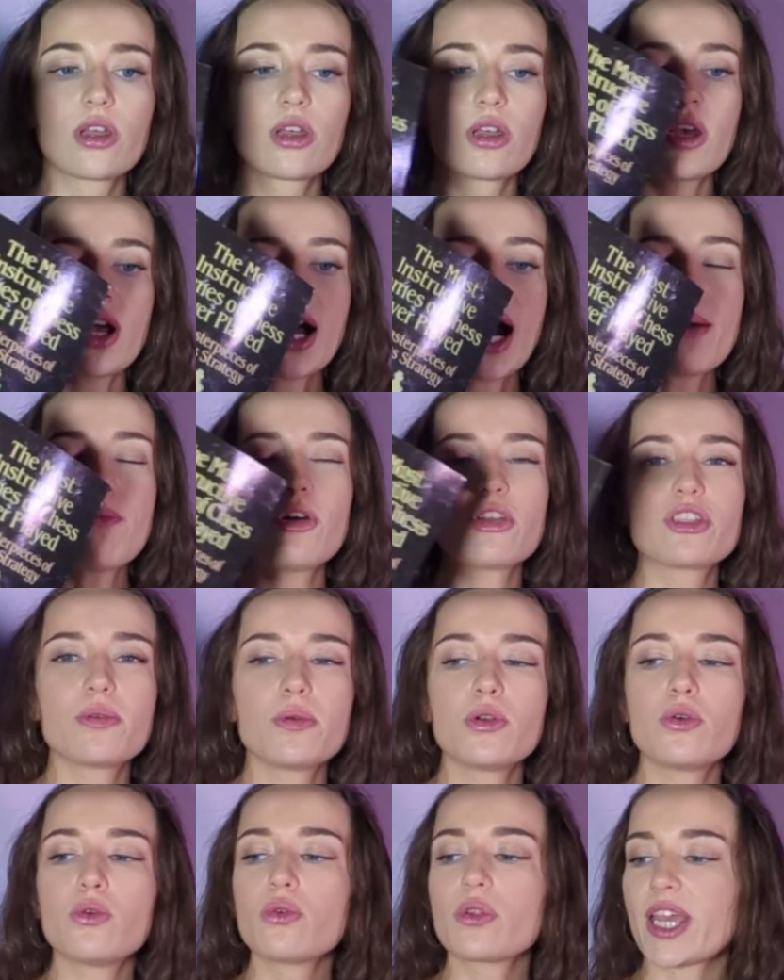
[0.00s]
I'm not
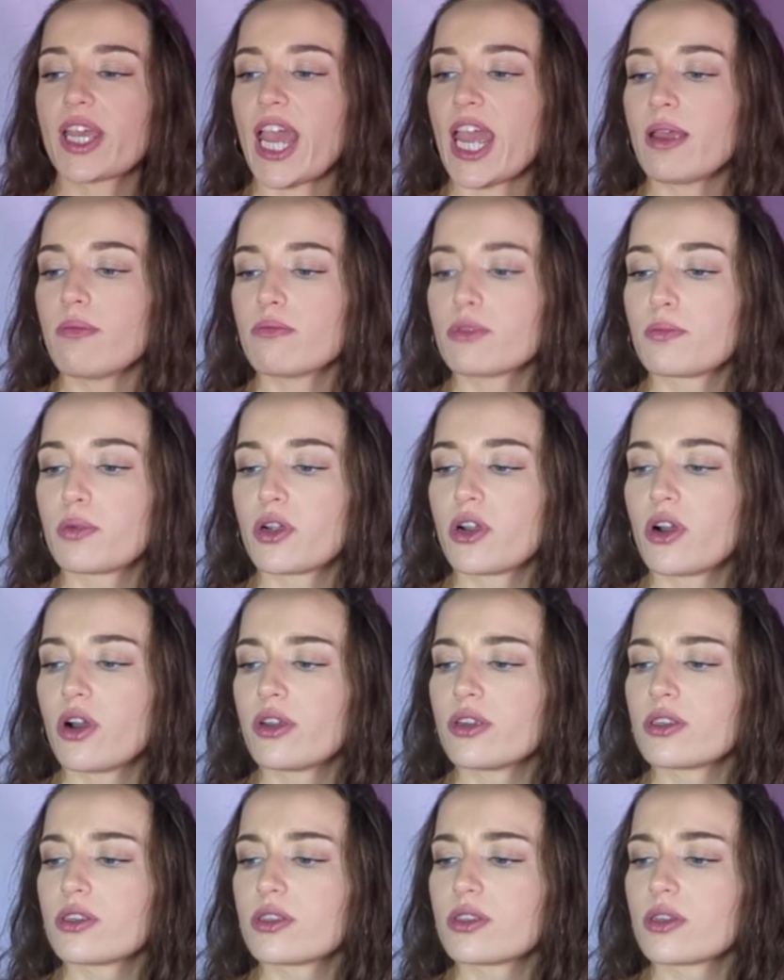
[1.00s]
doing all the games
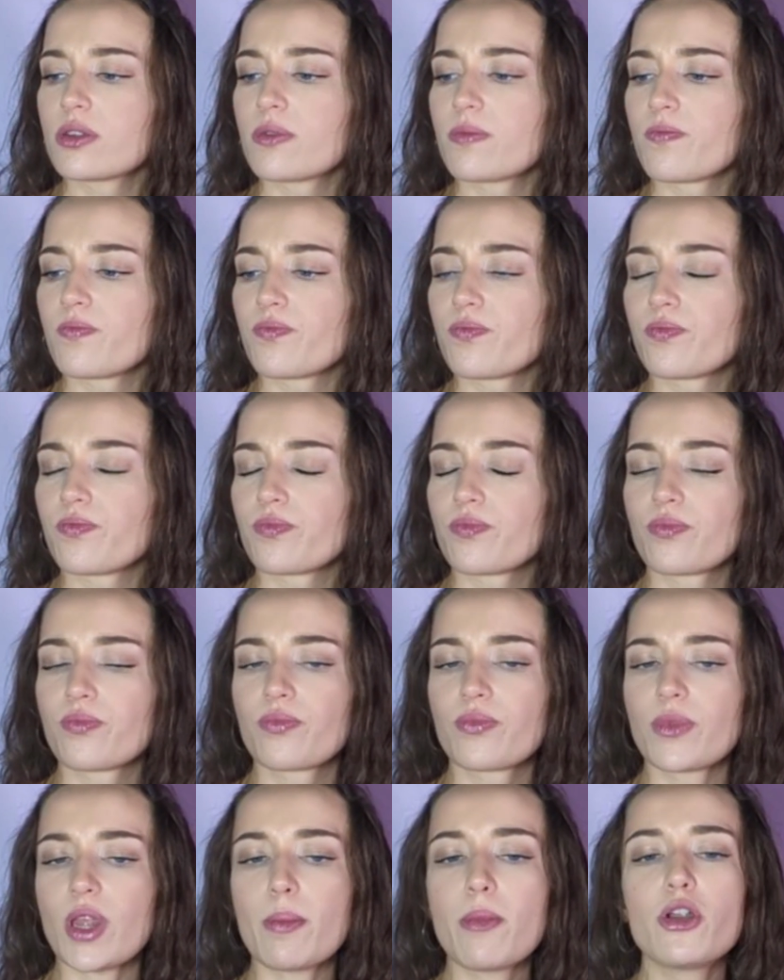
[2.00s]
because
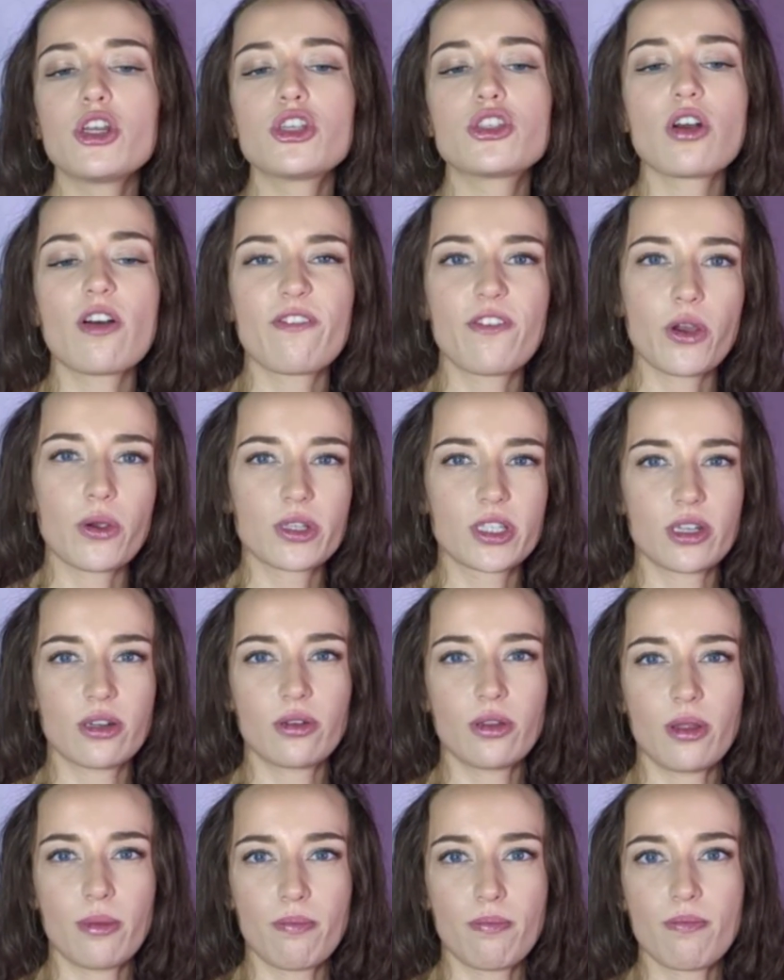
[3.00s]
I'm only sort of focusing
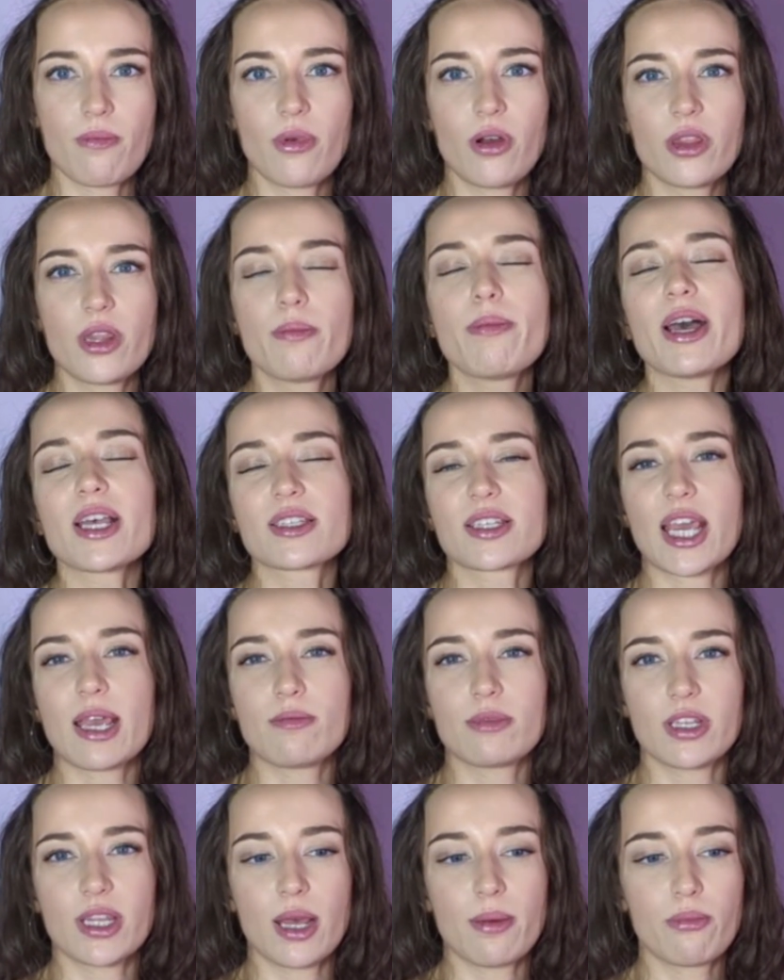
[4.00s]
on the best
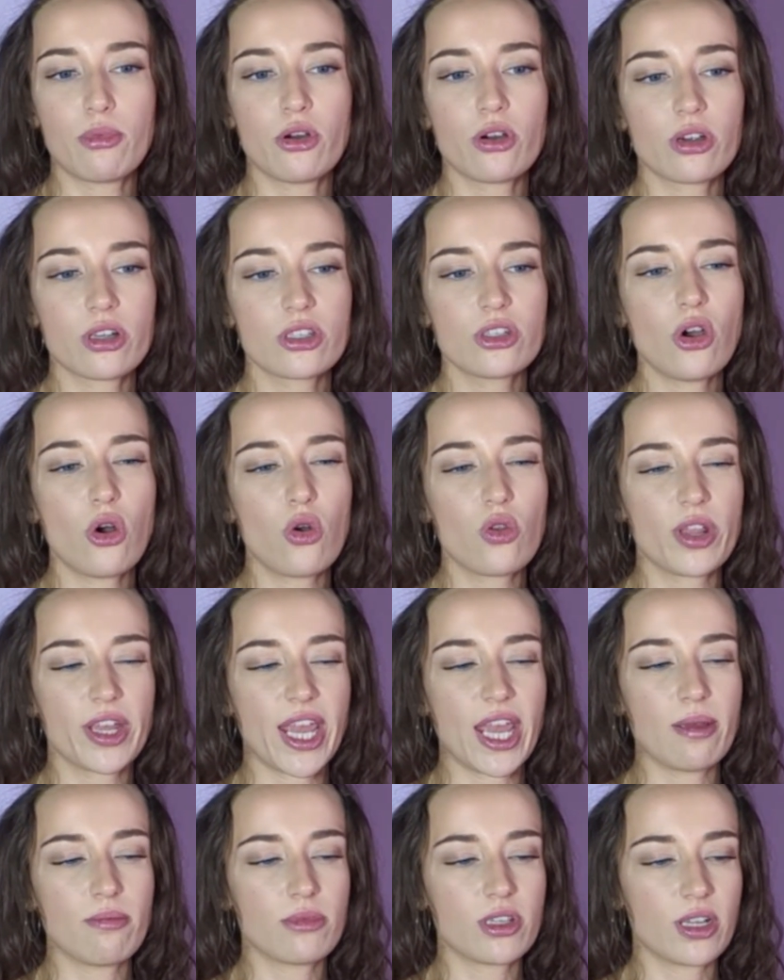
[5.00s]
games in that book, because not all the
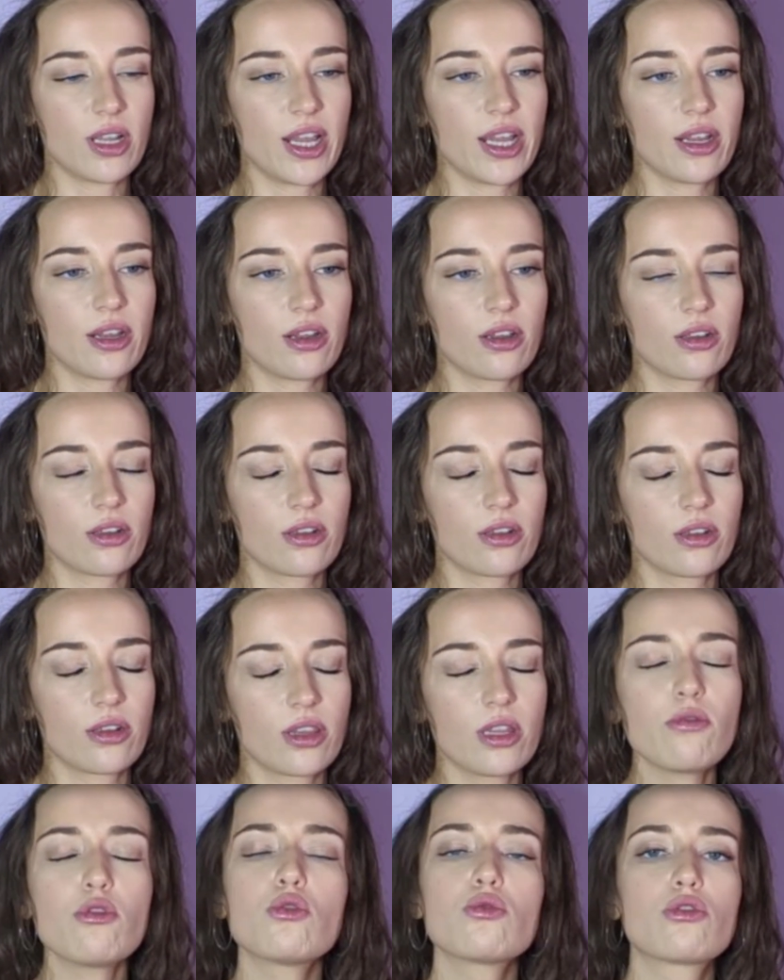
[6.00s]
games are like,
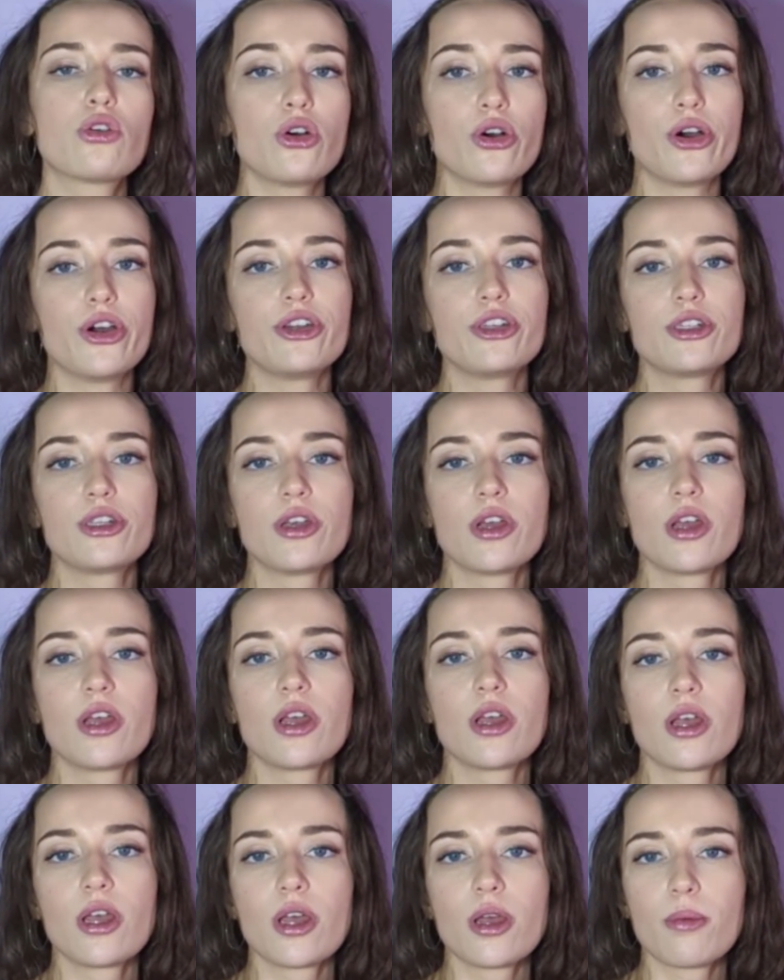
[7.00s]
they're all good,
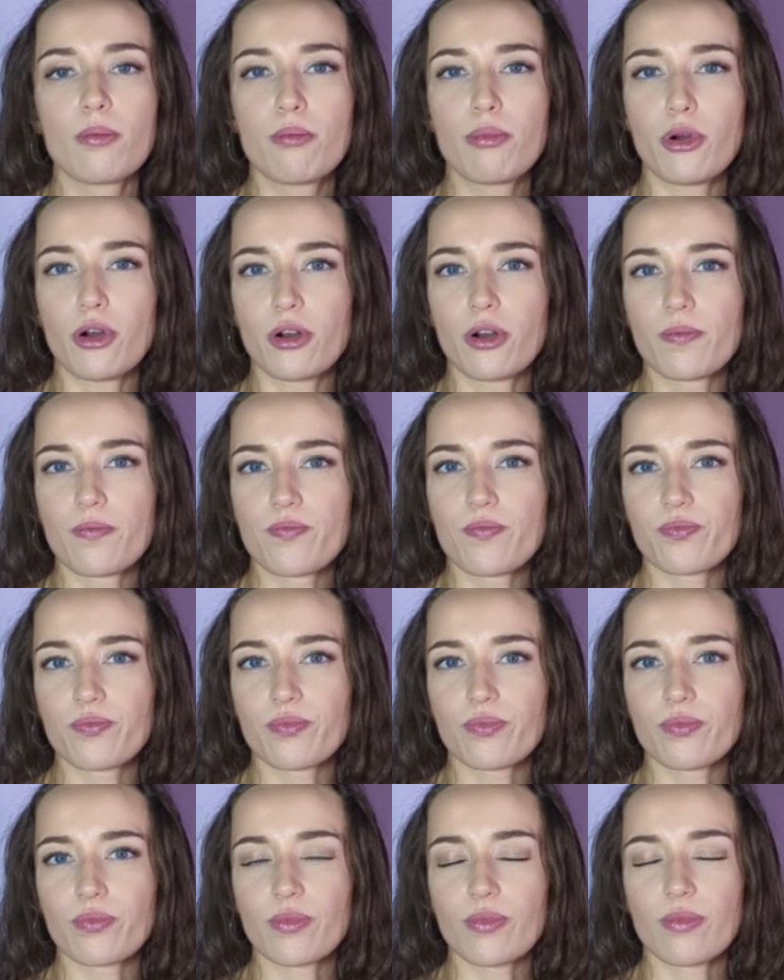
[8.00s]
but
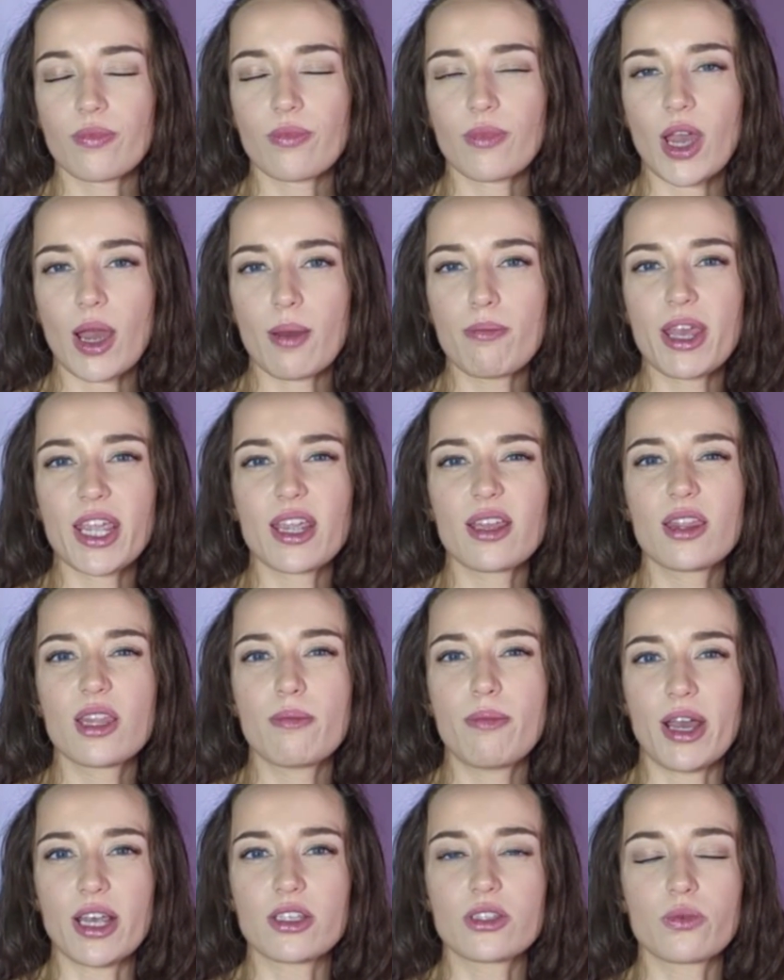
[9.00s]
I'm picking the
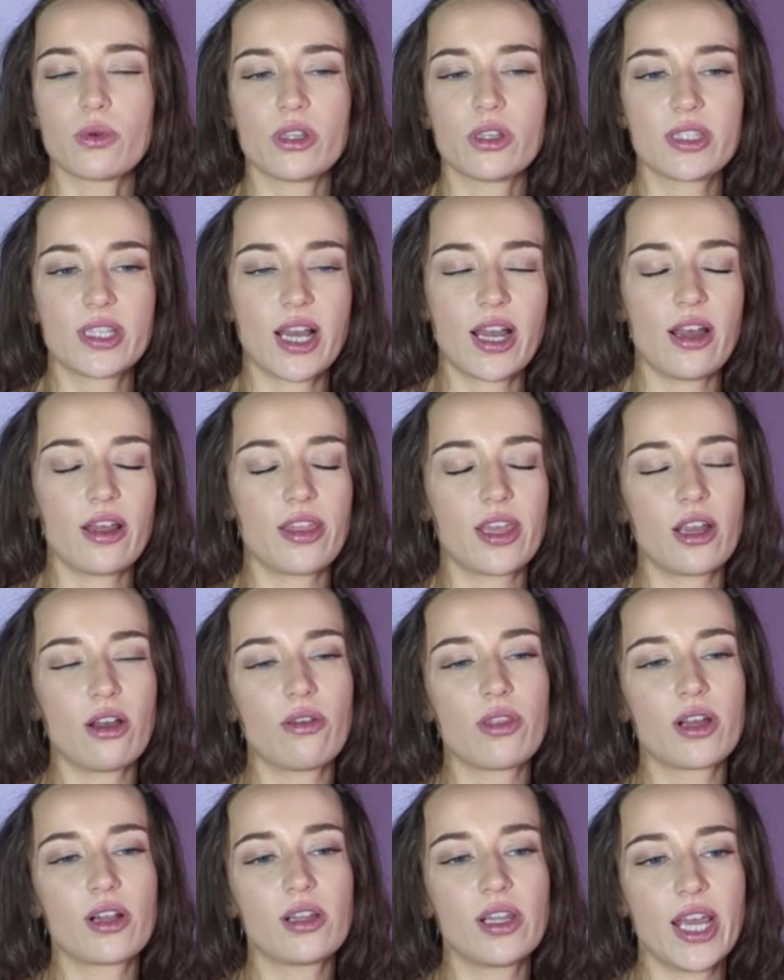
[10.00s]
best ones that I think are
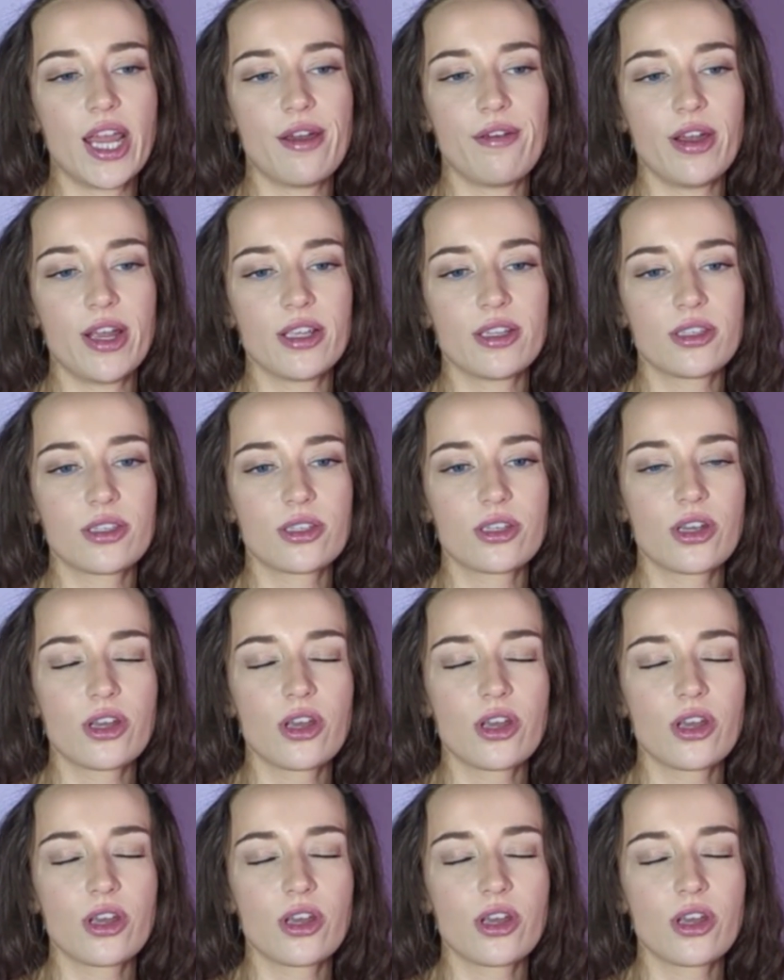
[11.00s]
the clearest.